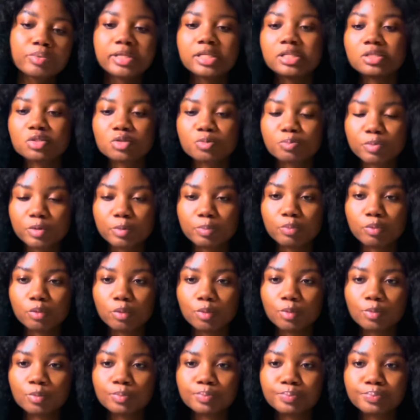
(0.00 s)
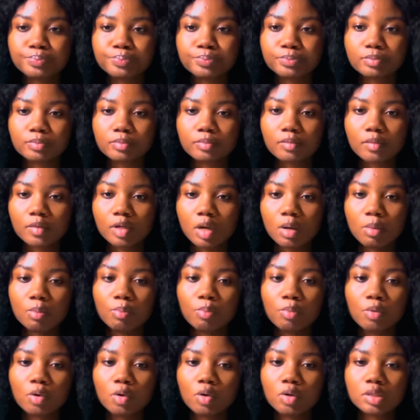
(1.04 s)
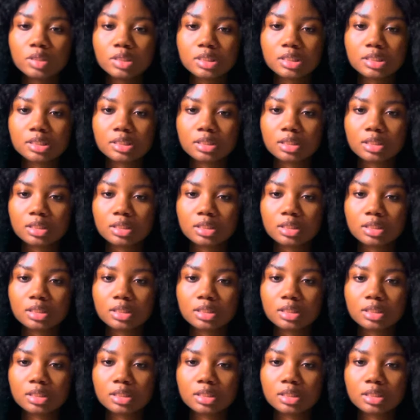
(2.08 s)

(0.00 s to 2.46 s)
please people, but